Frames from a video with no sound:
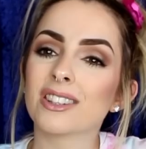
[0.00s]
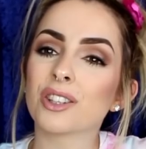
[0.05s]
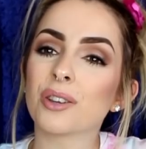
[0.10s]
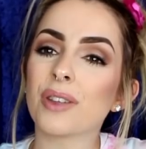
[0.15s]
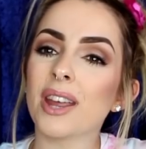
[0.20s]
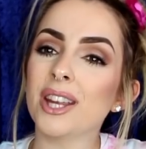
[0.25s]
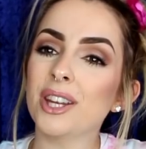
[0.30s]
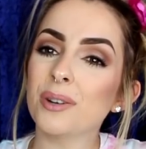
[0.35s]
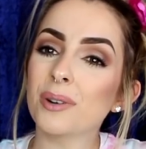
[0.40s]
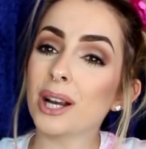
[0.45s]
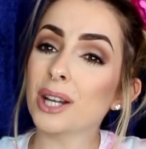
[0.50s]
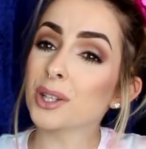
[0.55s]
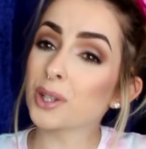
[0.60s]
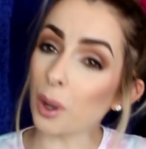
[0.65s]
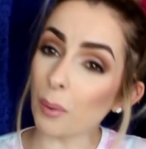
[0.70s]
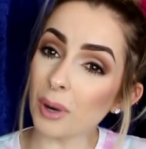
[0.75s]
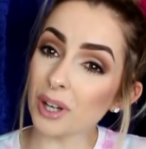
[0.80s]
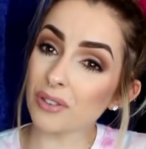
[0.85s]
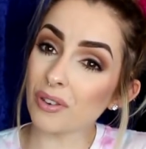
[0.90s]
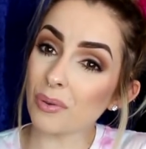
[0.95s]
So thank you guys
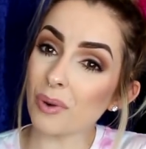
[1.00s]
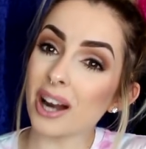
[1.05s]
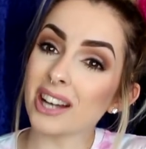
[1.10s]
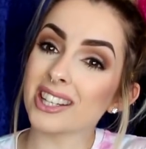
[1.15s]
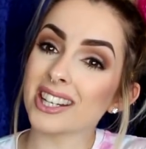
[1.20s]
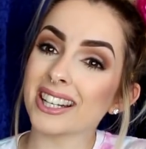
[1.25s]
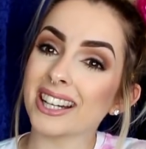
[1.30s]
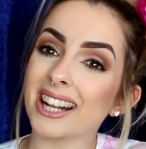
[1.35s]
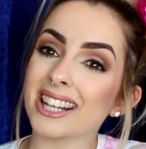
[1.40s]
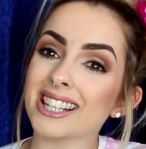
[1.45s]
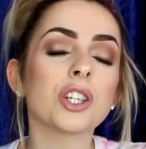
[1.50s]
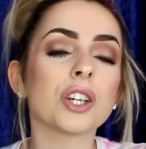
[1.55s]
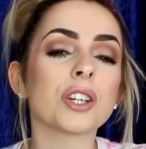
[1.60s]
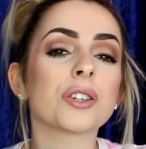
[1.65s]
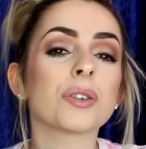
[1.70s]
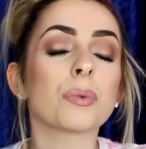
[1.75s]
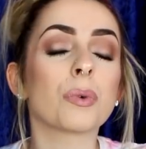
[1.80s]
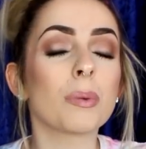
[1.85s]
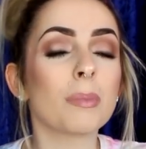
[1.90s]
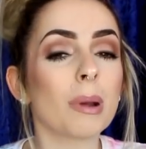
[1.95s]
so much for watching this.
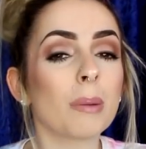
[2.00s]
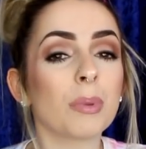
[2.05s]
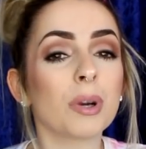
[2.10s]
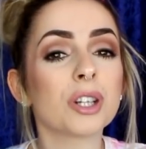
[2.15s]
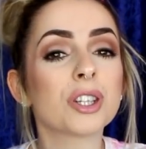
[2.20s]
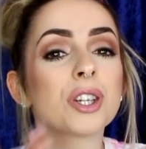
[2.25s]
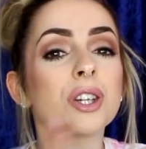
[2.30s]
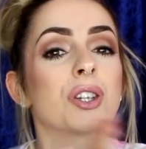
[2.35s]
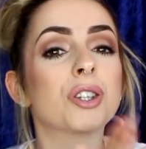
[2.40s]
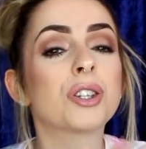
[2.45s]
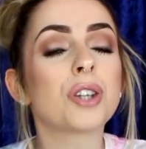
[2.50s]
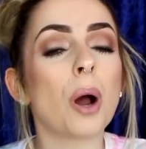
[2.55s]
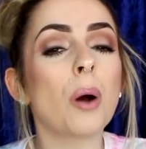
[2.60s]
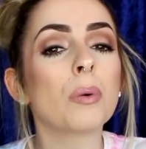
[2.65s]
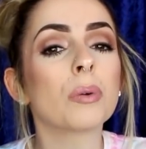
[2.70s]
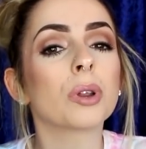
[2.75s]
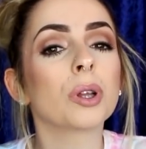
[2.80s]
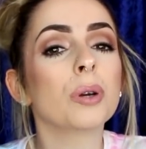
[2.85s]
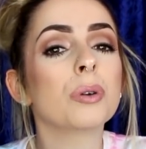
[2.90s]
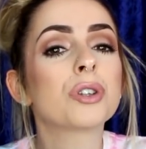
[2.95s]
Just remember to
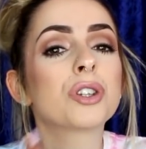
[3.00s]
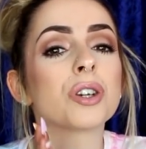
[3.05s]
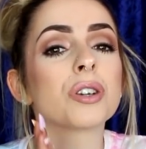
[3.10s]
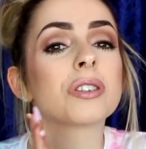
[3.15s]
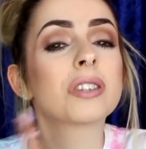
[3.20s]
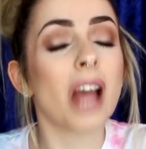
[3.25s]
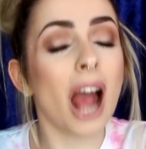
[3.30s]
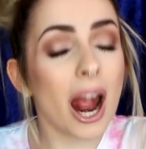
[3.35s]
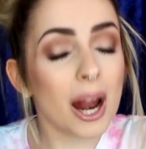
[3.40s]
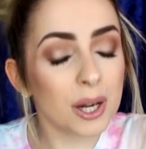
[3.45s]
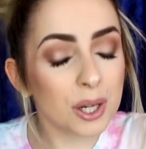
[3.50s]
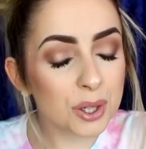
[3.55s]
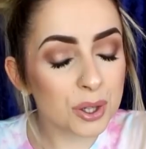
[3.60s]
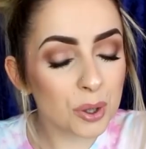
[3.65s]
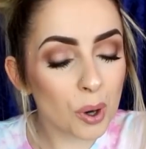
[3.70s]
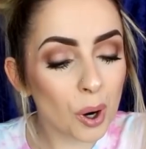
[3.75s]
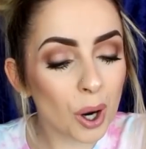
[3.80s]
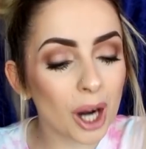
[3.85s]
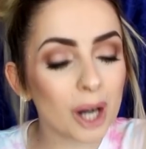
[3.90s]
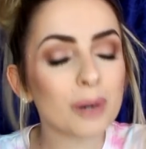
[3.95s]
don't lose your
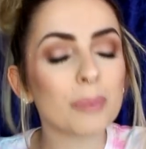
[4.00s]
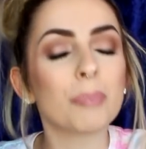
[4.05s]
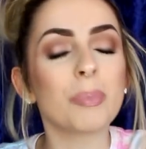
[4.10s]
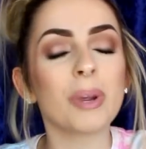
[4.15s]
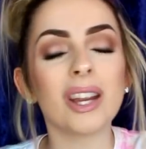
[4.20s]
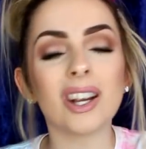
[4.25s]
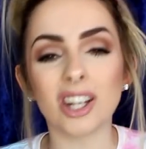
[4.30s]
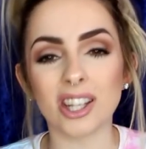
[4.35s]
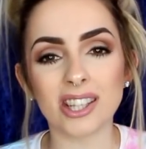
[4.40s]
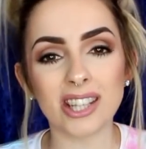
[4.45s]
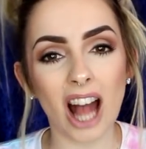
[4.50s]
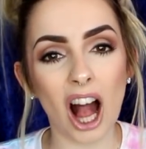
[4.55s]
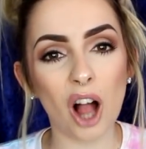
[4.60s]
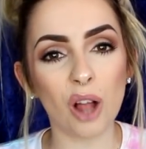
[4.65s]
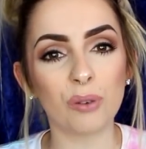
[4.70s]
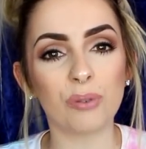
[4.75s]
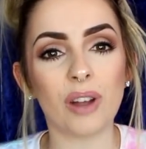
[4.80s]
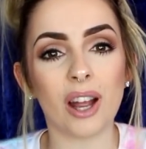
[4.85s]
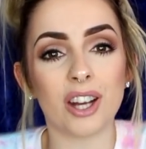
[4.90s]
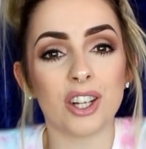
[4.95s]
dinosaur, be
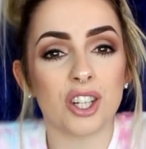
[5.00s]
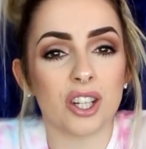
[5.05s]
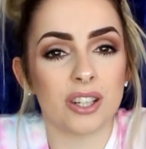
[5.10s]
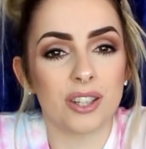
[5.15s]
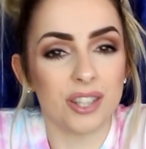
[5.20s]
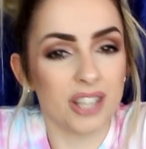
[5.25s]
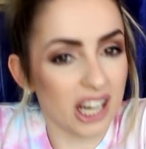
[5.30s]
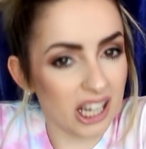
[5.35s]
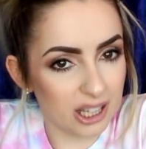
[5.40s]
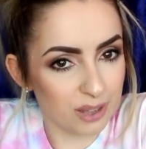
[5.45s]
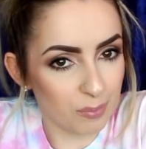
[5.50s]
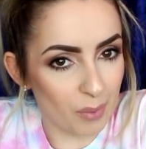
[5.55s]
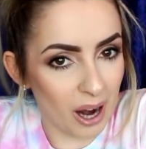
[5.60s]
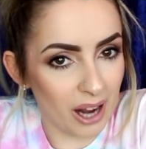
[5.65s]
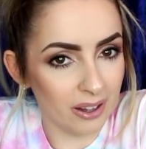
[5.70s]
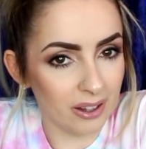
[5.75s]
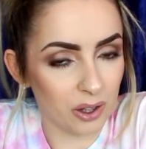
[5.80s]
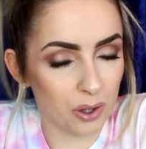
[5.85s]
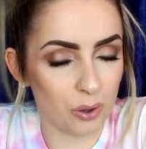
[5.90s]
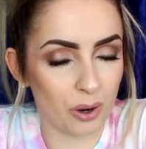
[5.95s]
yourself, and just stay
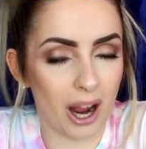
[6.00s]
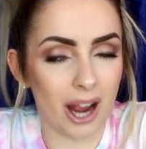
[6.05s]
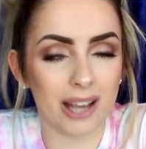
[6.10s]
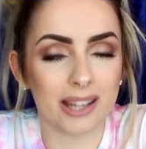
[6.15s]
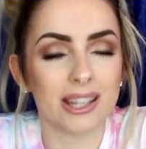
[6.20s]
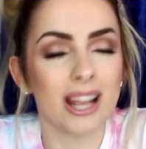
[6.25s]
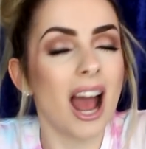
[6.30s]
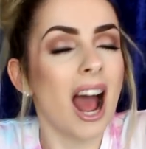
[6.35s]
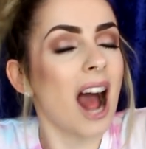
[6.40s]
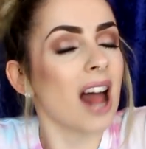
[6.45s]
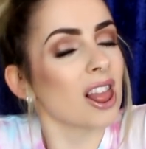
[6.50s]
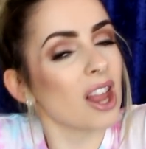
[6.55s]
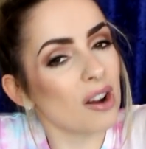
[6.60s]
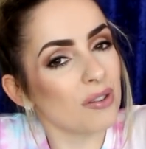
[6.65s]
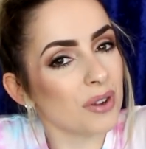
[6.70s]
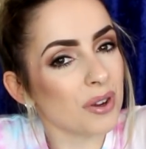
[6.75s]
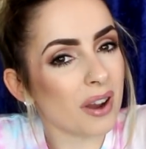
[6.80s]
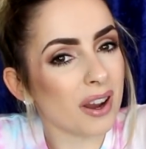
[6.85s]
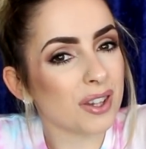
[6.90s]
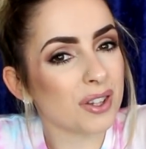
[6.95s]
smiling, you guys. I love
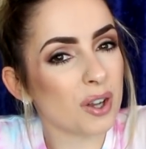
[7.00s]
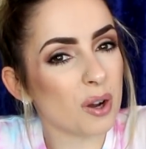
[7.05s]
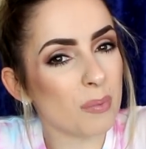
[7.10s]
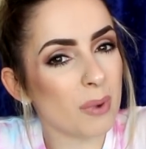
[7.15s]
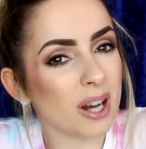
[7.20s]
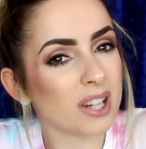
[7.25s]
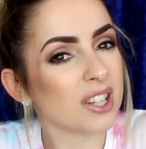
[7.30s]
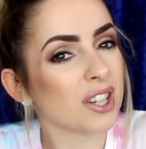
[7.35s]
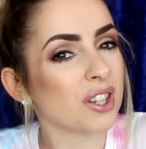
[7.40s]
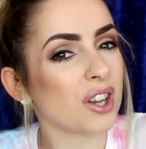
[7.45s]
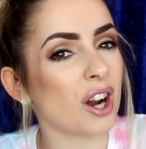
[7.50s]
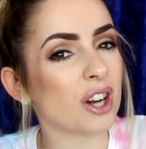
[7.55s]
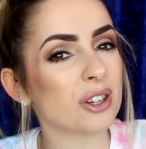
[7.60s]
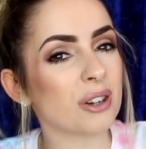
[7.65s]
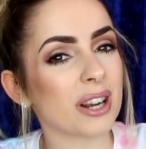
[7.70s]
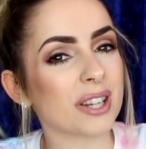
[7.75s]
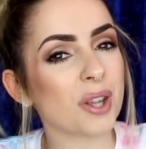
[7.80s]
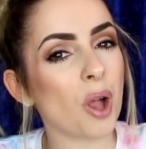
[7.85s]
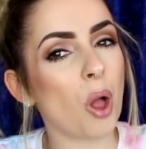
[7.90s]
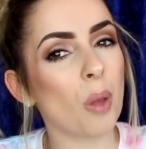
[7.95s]
you guys so much. I'll talk to
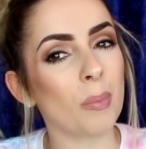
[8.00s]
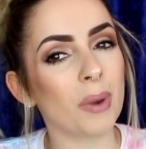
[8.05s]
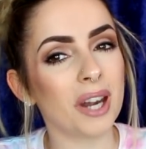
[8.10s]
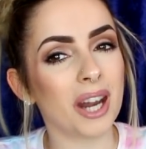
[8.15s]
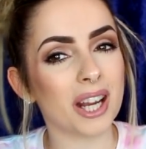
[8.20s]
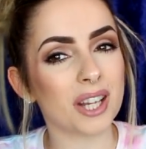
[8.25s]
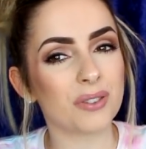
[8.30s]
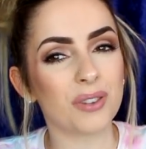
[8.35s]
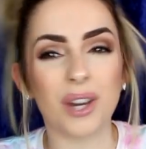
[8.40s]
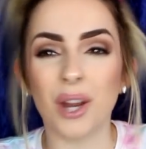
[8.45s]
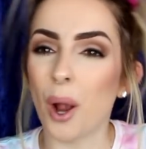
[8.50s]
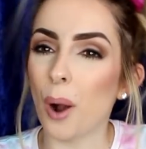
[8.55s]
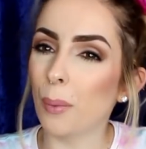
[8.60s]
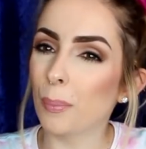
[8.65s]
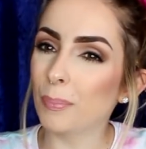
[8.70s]
you guys all in my next video.